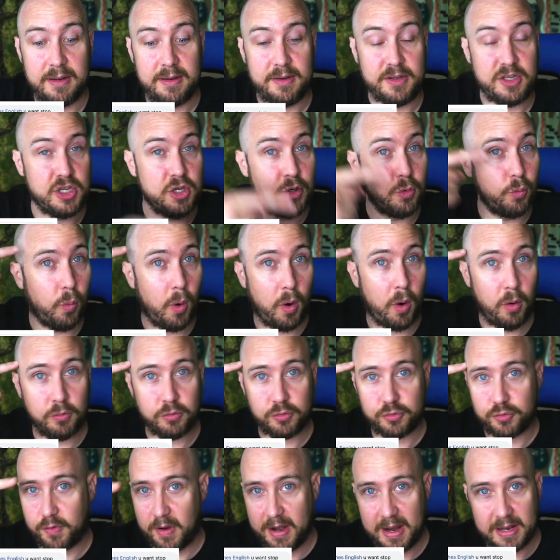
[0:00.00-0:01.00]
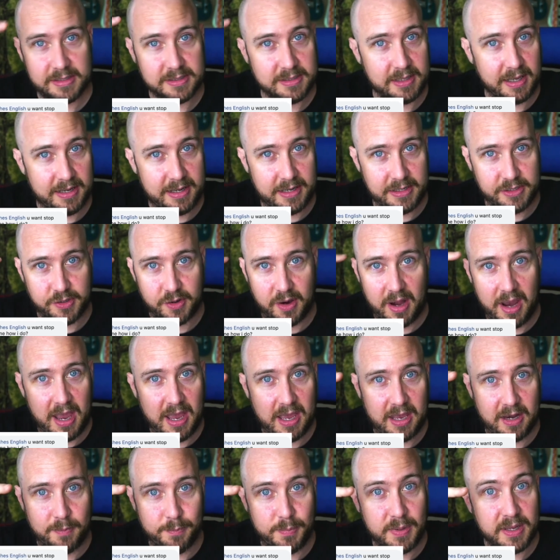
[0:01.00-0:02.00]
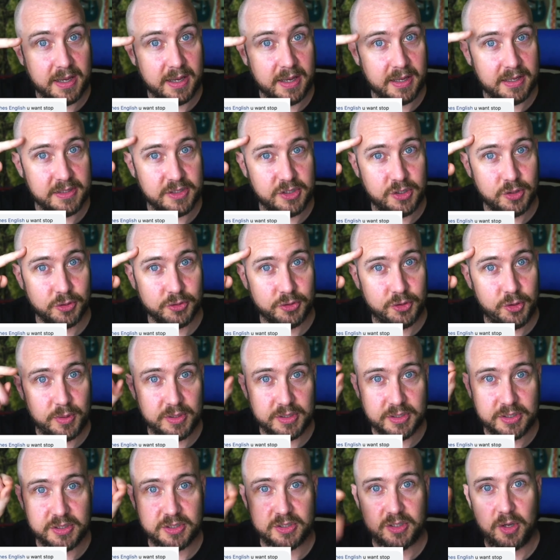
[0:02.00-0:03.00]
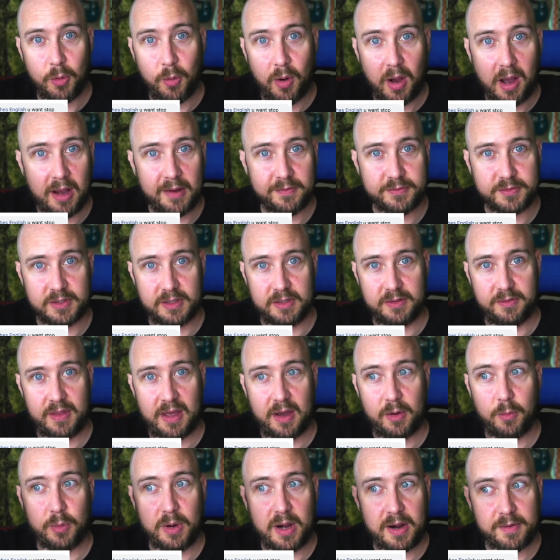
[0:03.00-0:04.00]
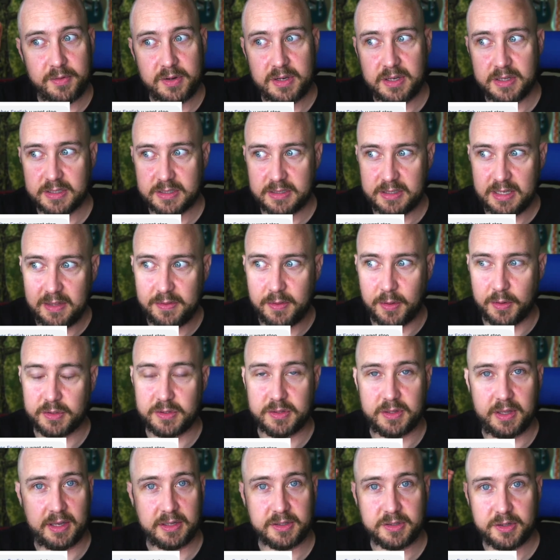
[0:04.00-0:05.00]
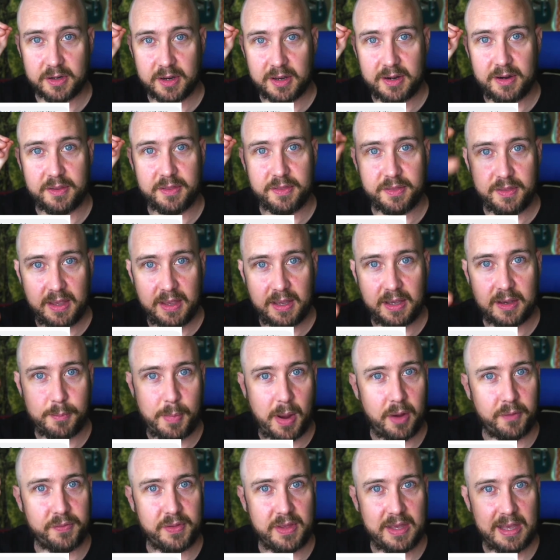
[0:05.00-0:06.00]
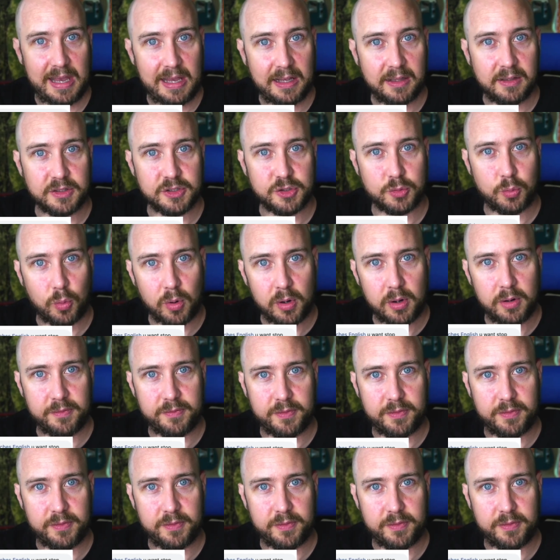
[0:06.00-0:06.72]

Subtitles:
You won't translate in your head because you'll do it so often that whenever you see those things, you're gonna think about the English word for